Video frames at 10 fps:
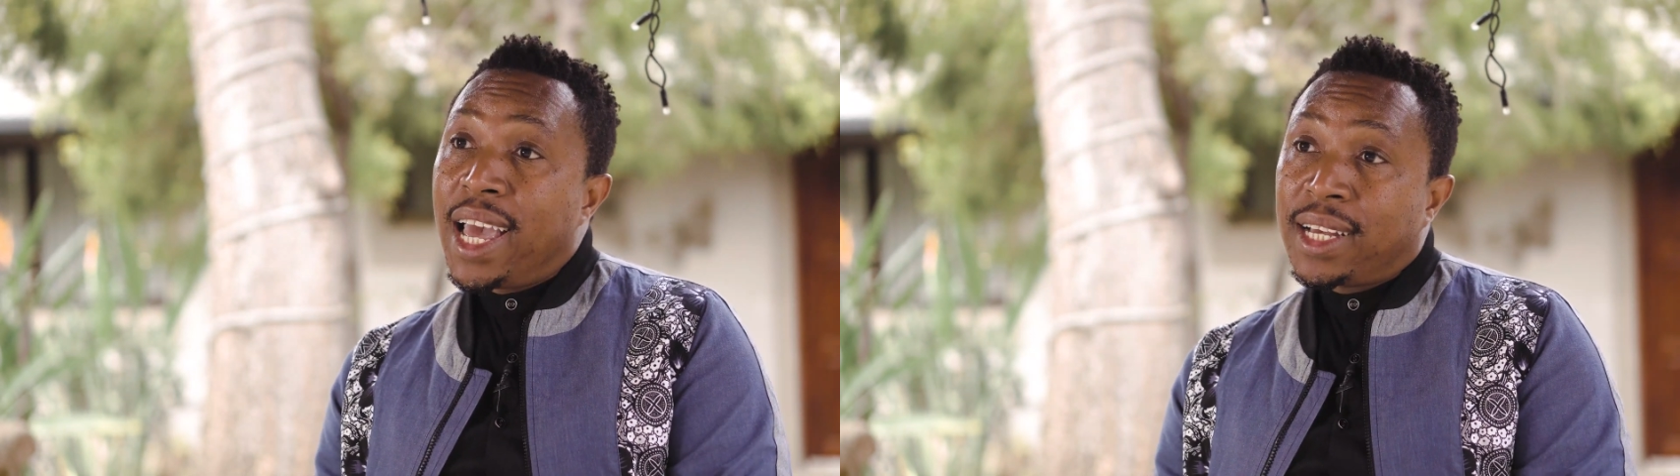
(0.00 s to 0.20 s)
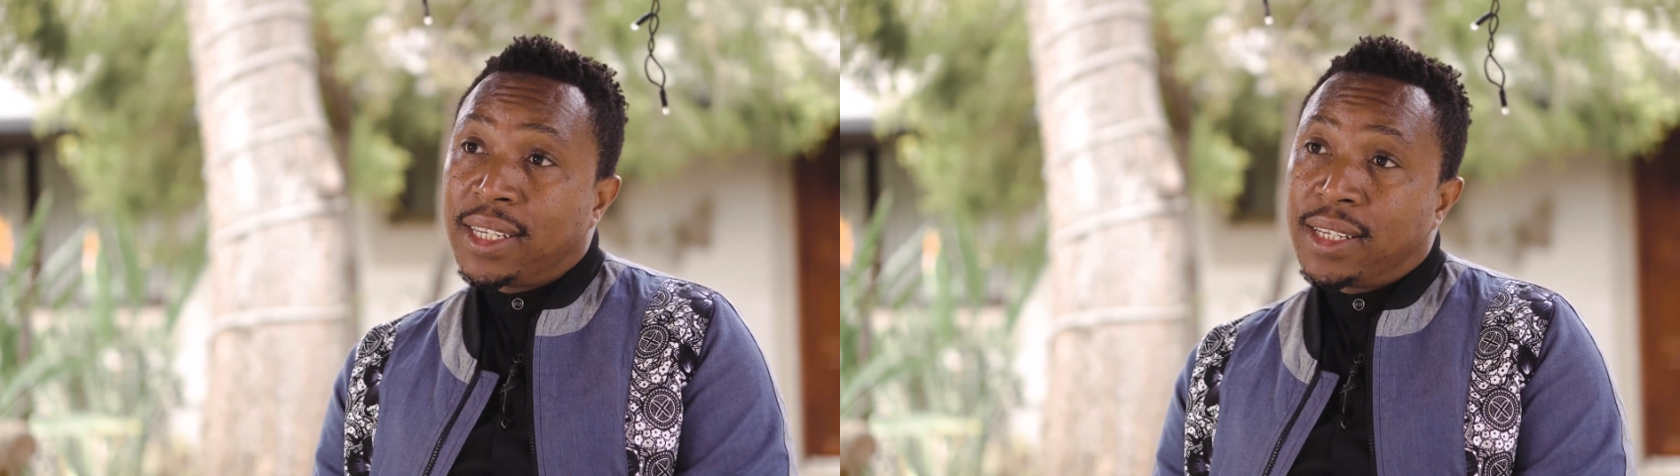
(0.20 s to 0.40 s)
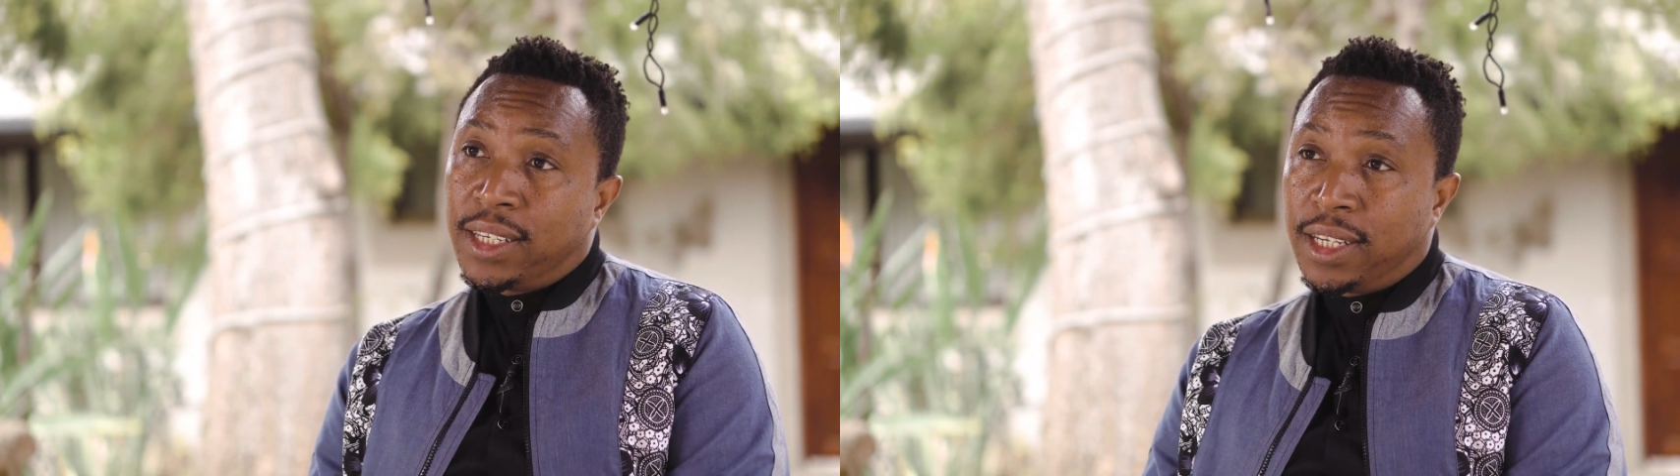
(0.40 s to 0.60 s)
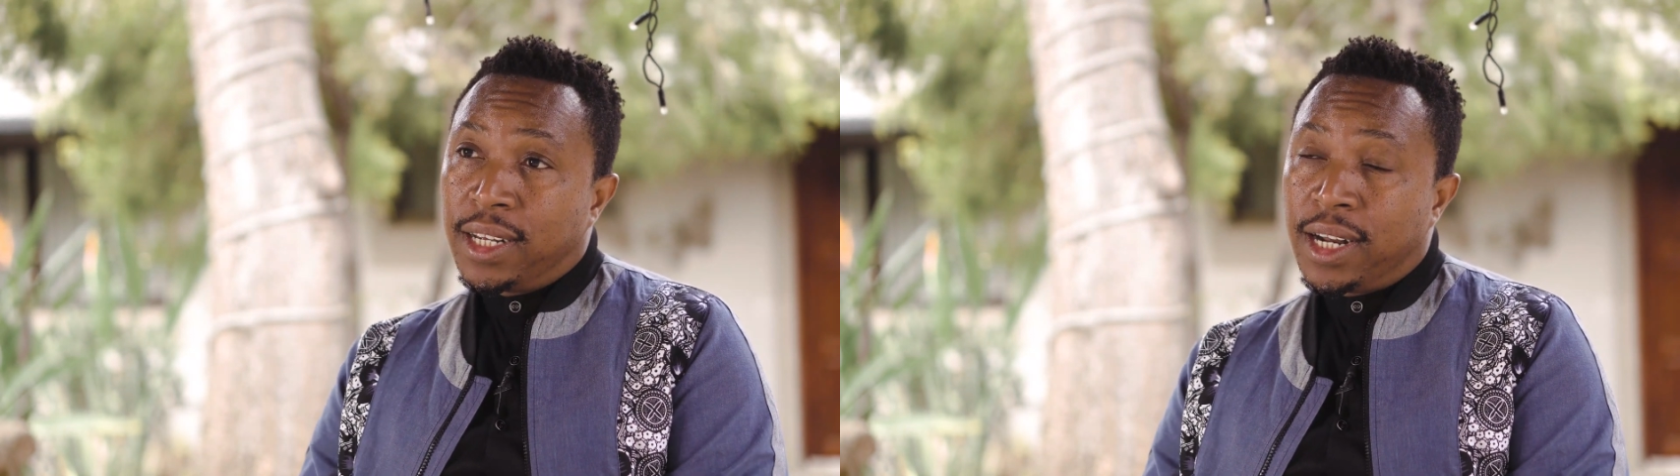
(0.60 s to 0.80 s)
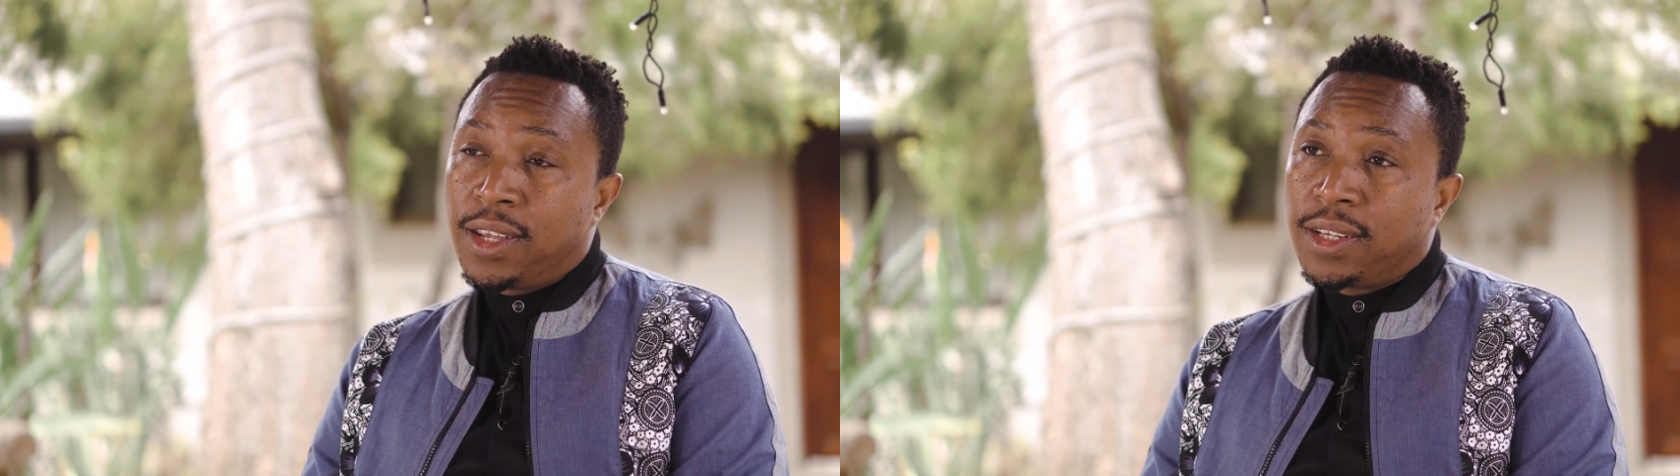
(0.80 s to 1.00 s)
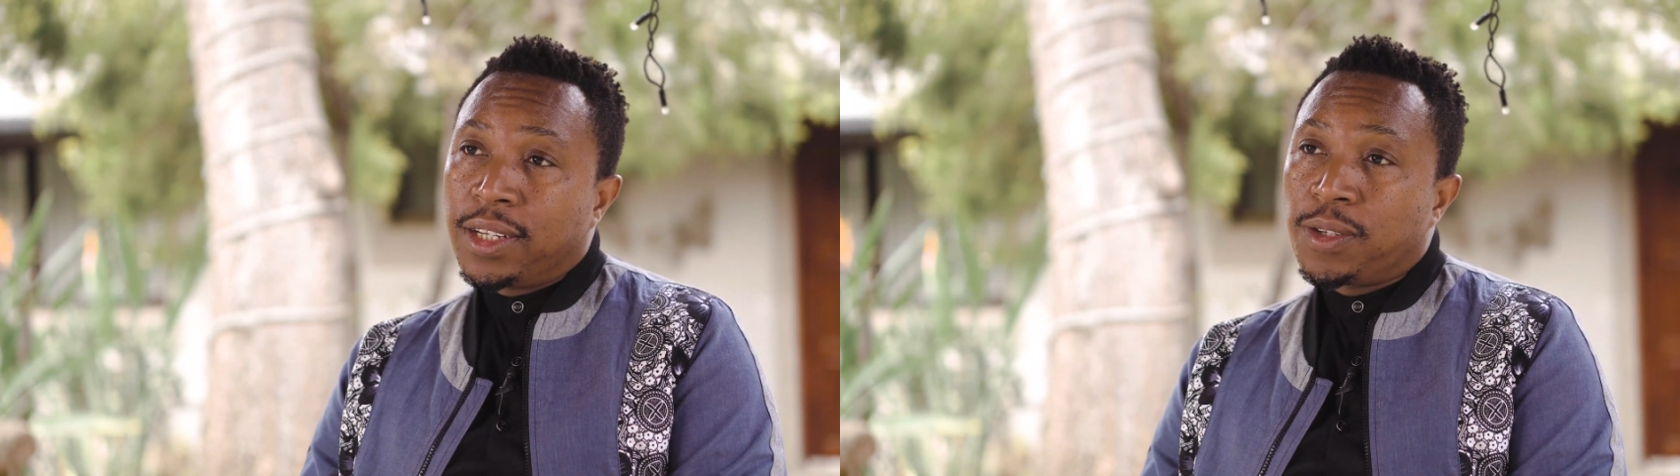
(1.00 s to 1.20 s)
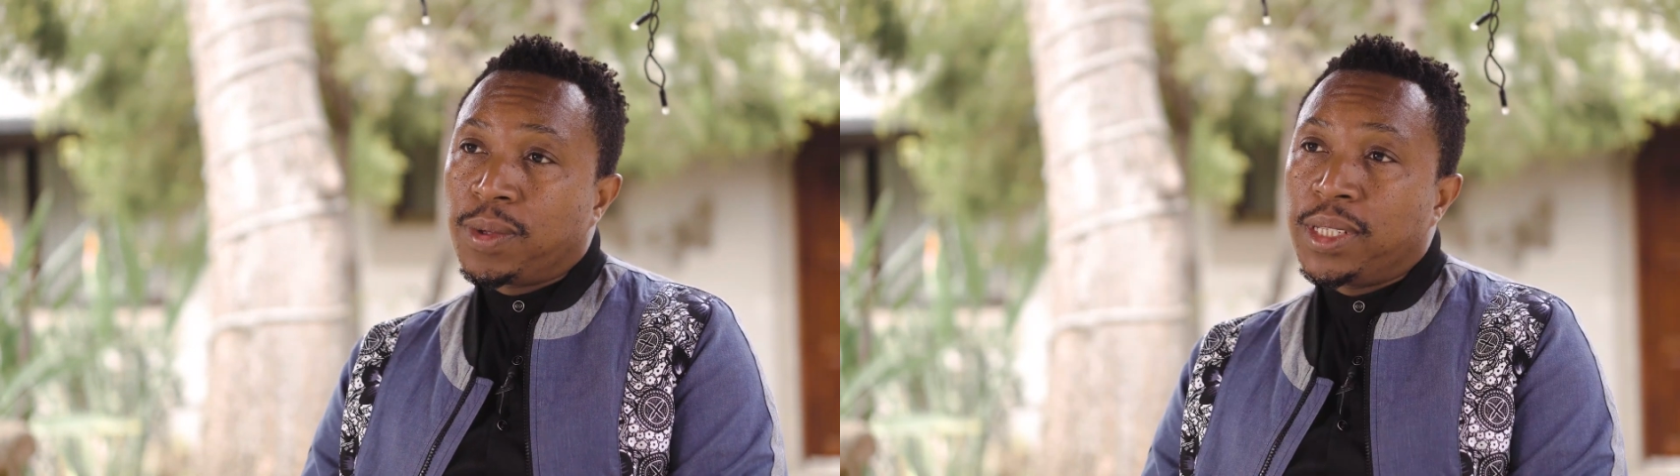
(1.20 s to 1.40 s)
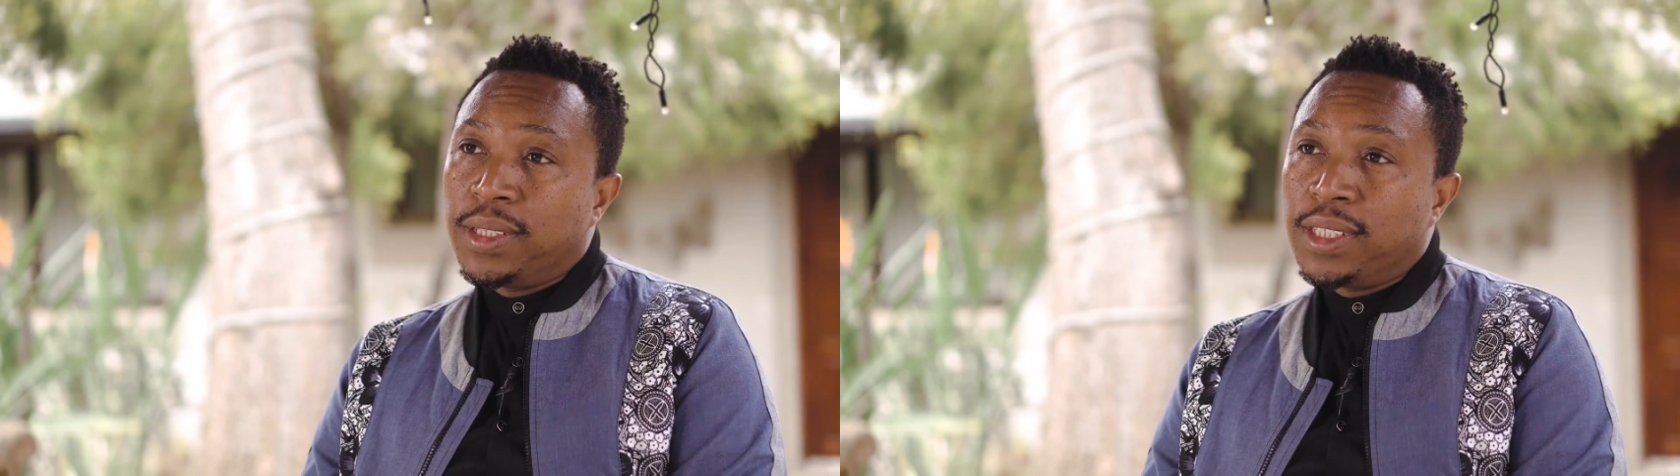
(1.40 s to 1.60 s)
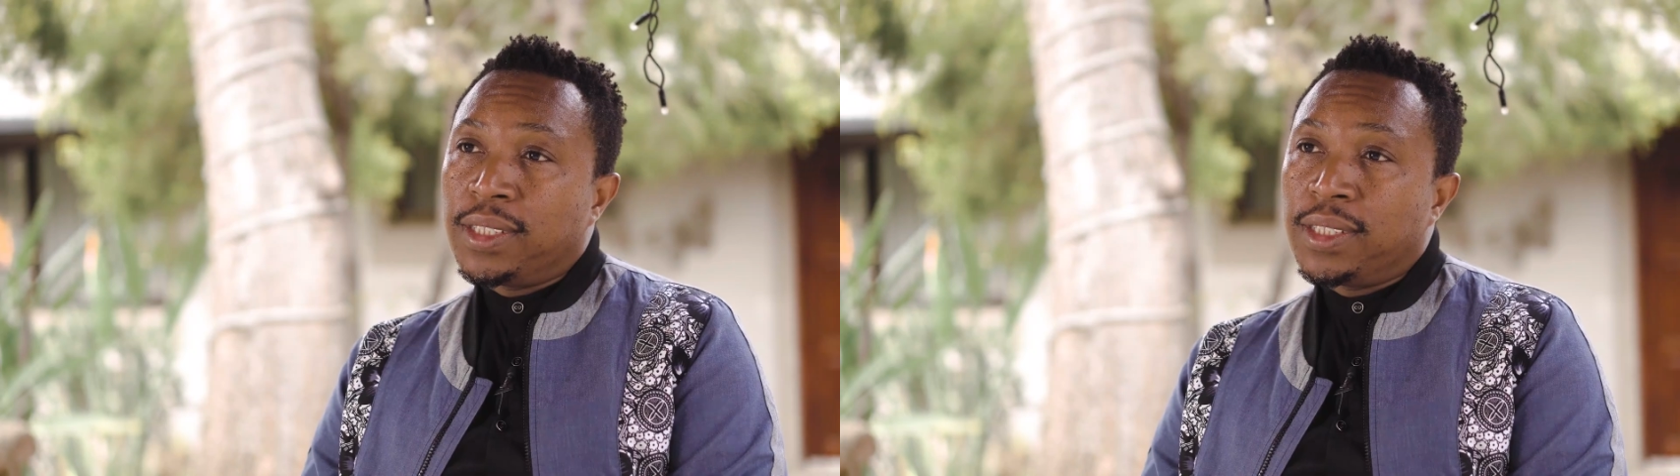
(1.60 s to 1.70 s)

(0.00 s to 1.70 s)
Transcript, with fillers: excess generation as well.